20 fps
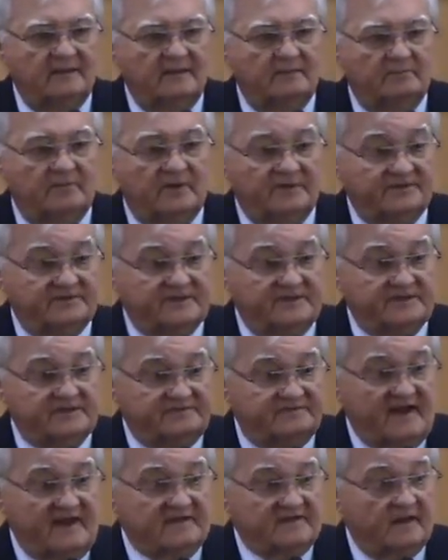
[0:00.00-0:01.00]
But since
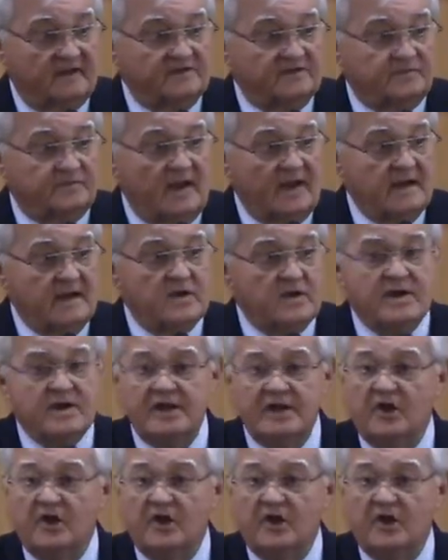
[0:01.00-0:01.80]
faith comes by hearing,